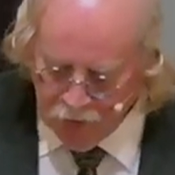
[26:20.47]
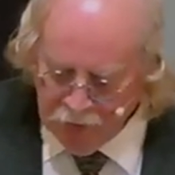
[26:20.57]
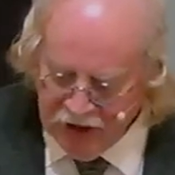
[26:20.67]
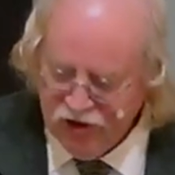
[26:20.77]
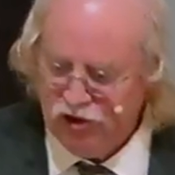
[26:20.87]

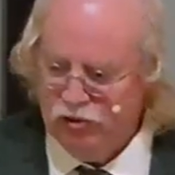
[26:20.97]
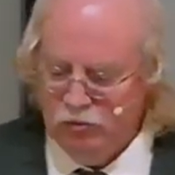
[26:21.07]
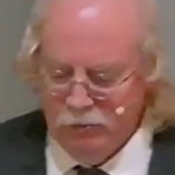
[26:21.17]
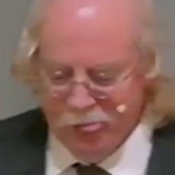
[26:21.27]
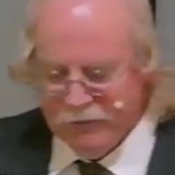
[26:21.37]
mind
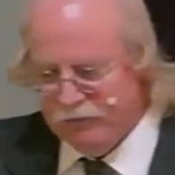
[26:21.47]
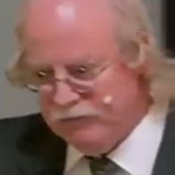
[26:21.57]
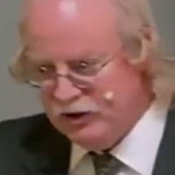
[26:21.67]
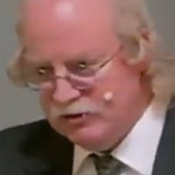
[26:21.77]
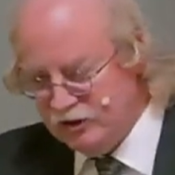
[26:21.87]
you,
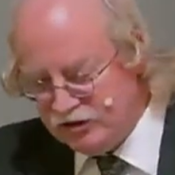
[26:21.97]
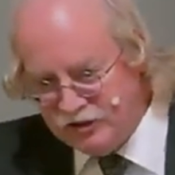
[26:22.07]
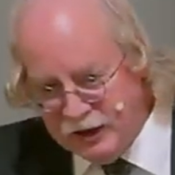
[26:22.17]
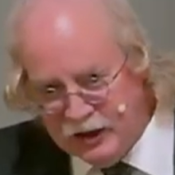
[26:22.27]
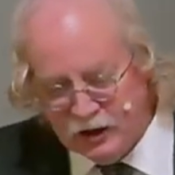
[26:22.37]
the, the
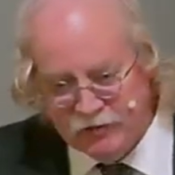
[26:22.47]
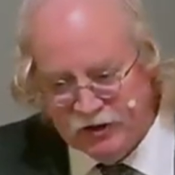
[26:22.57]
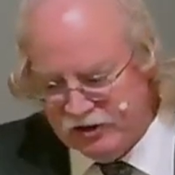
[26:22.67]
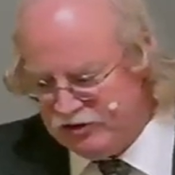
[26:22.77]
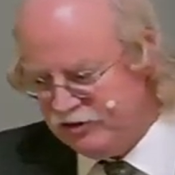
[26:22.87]
setting of
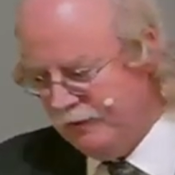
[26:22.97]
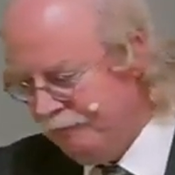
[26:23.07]
this